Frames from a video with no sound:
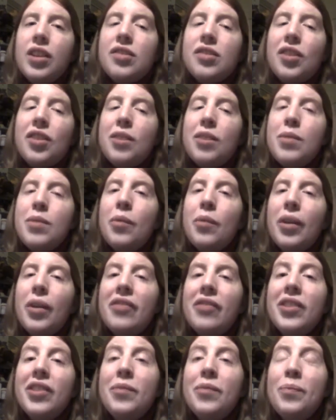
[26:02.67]
going to be one
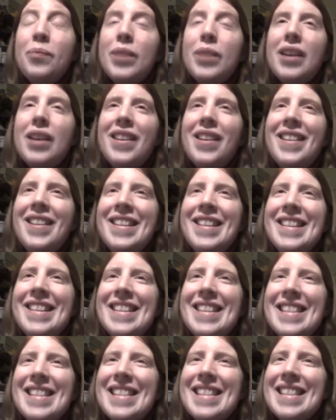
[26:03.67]
of them
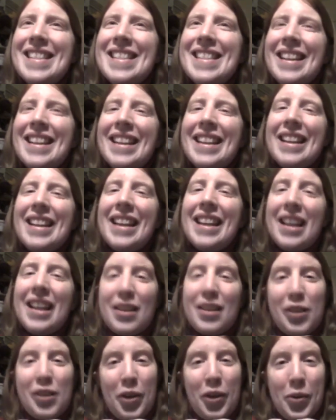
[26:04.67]
because
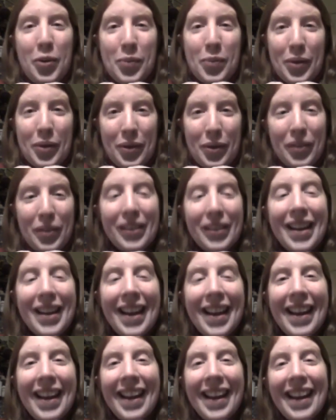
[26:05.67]
it's her
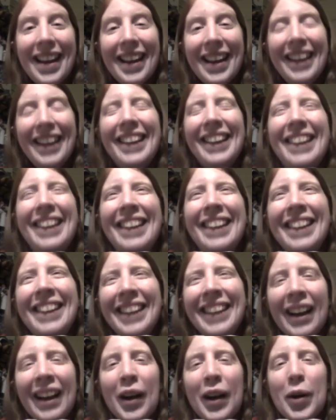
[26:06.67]
birthday.
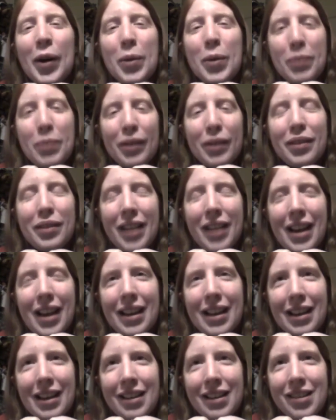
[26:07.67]
Her birthday
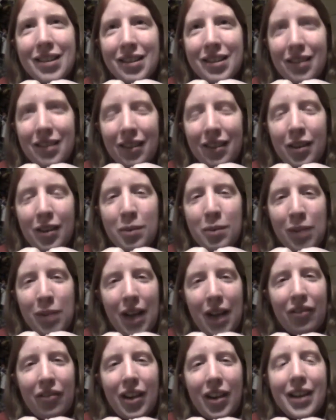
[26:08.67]
is on
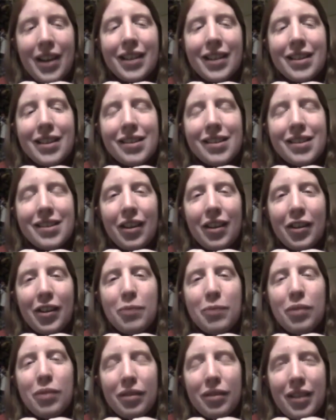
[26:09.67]
Black Friday this year. Her
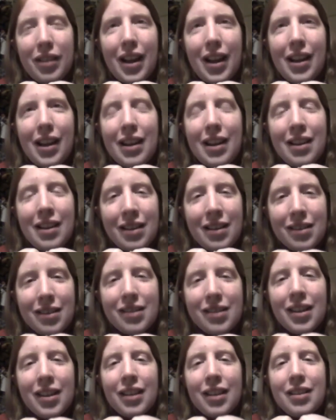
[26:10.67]
birthday
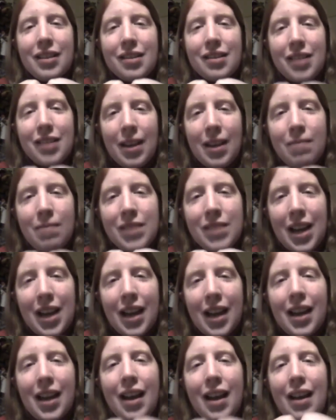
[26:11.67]
is the same
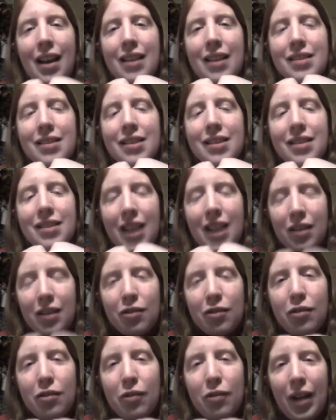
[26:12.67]
day as the
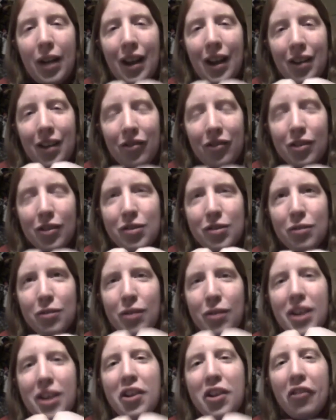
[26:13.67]
Doctor Who
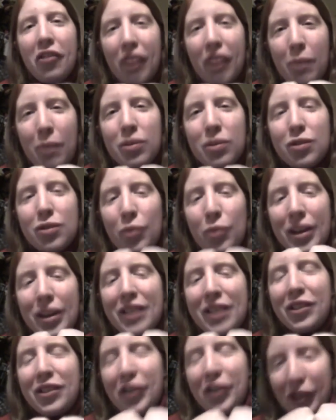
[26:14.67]
anniversary, November
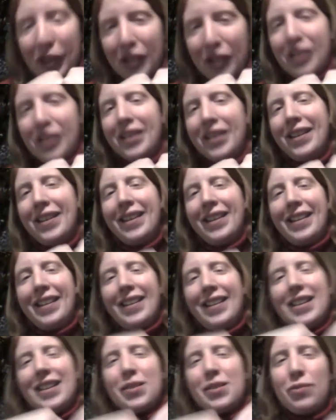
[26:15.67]
23rd.
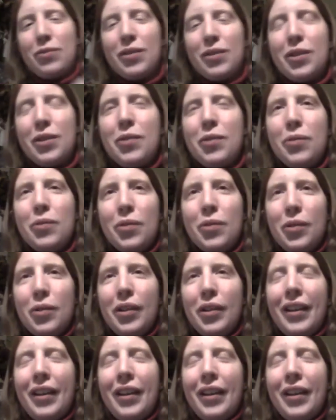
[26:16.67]
It's really cool.